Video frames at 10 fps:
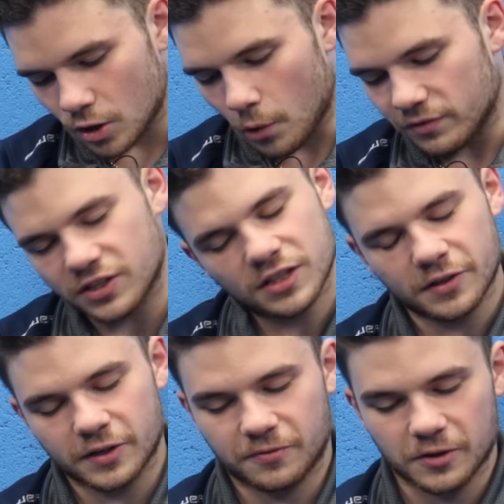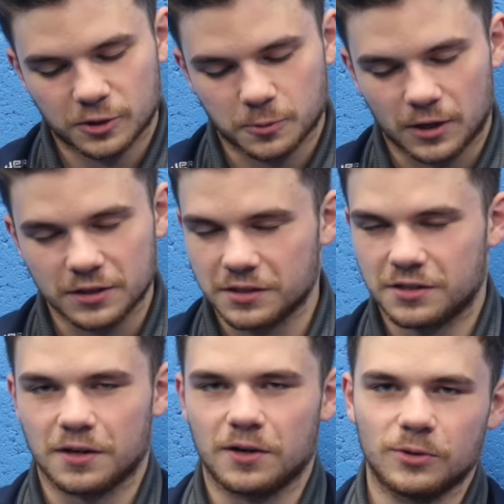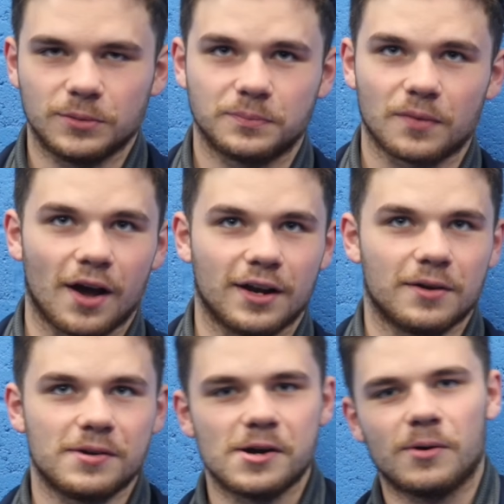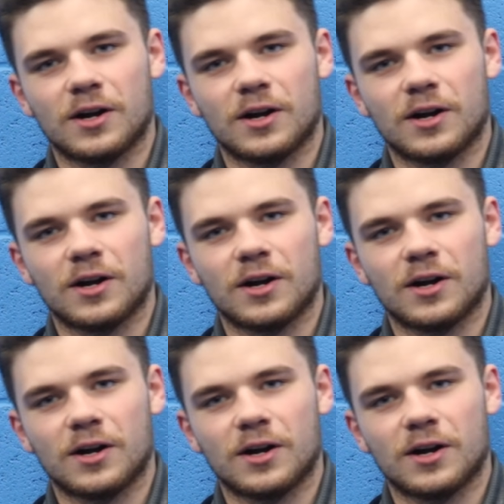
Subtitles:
Obviously they're the first ones, so I don't know,